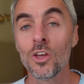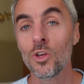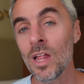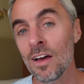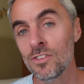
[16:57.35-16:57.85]

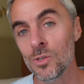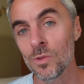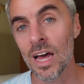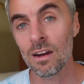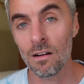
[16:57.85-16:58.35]
You'll have to do
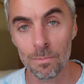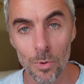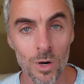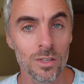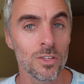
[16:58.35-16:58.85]
that on
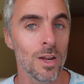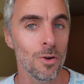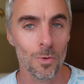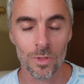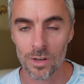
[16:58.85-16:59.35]
board, and so I
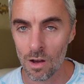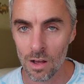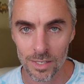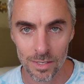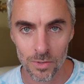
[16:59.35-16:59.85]
don't know what the
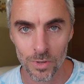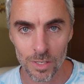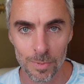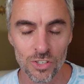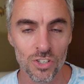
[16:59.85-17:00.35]
cost is going
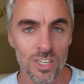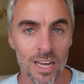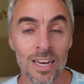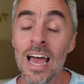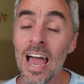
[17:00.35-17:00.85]
to be just
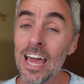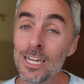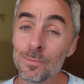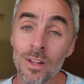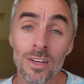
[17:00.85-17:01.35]
yet, and
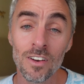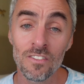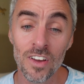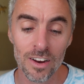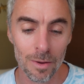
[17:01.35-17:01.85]
it's probably going to
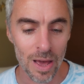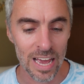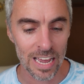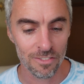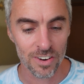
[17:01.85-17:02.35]
vary
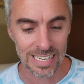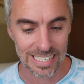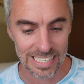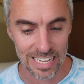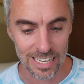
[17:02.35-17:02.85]
by every
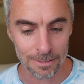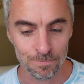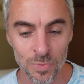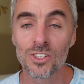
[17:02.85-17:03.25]
sailing.